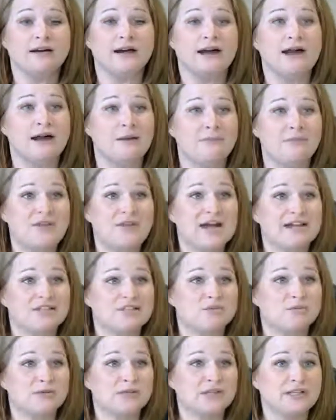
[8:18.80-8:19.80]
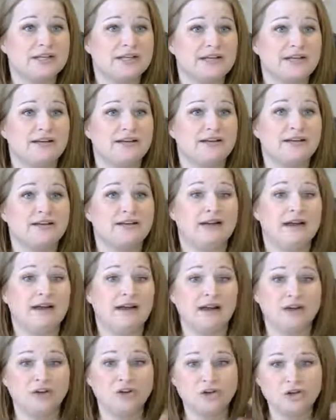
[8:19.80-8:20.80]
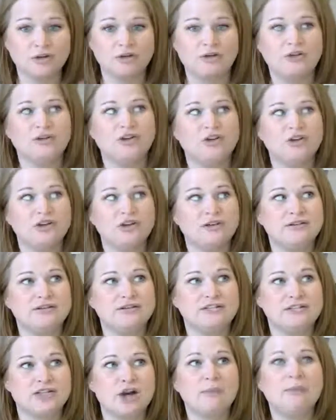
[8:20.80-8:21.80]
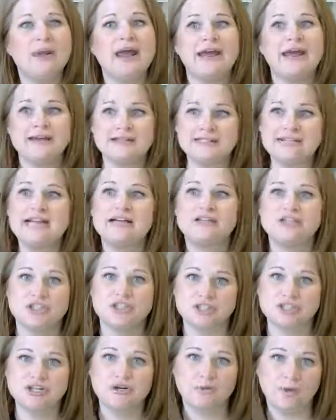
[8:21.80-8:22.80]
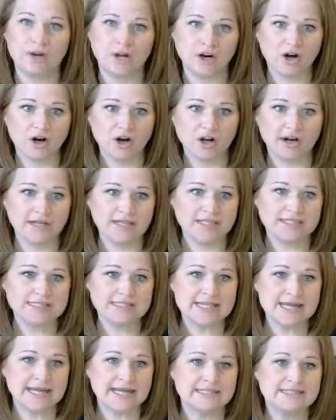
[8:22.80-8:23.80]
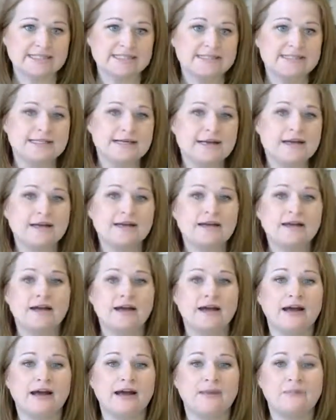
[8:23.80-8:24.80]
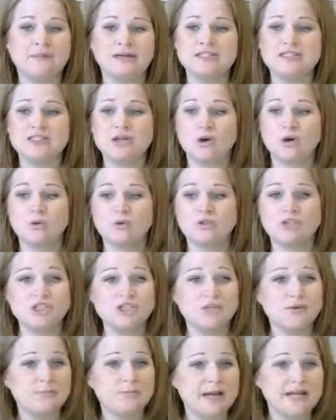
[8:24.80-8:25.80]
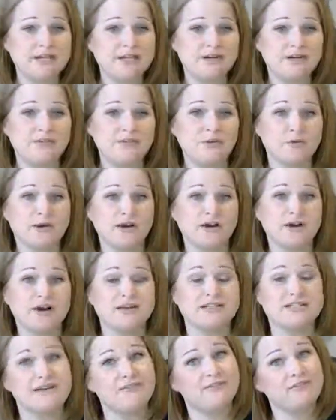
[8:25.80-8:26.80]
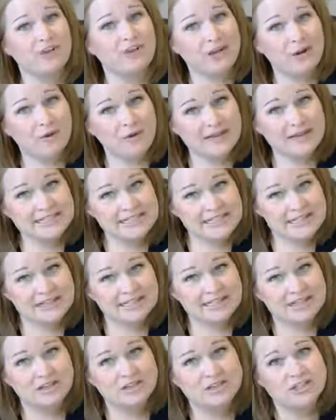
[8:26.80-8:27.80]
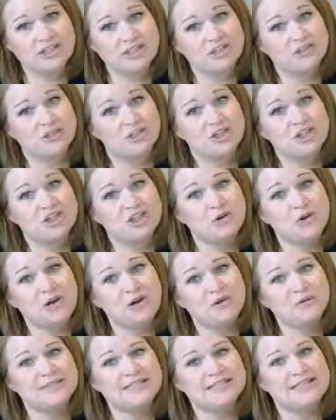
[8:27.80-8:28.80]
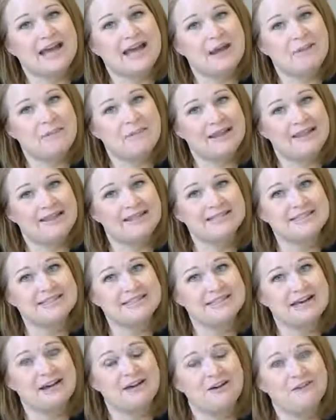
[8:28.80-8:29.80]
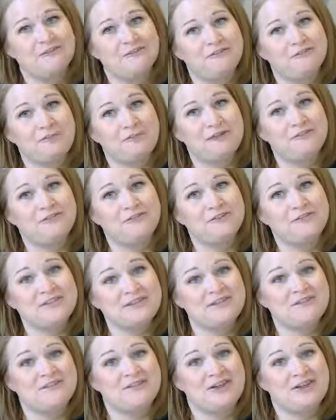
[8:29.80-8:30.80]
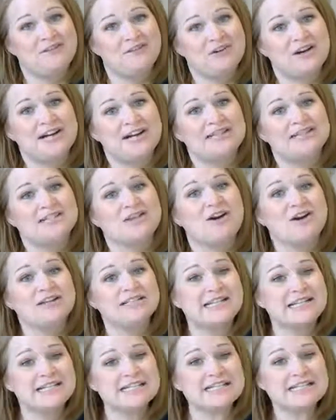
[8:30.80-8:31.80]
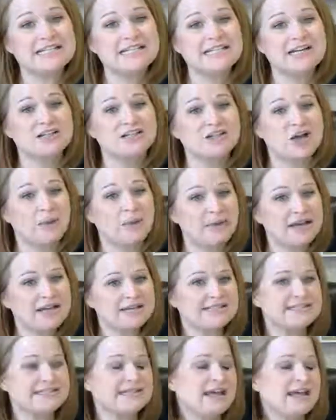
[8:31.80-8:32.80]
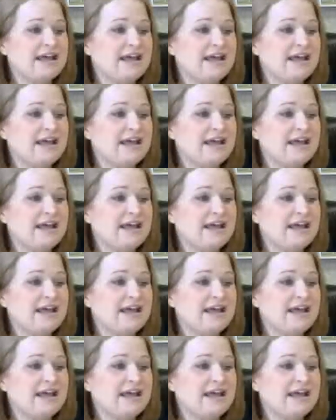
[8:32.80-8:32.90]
That's really a good start paying attention to what your audience likes. So just a reminder, if you want to content video ideas, I'll send you the show notes and my list of my 50 favorite content topics.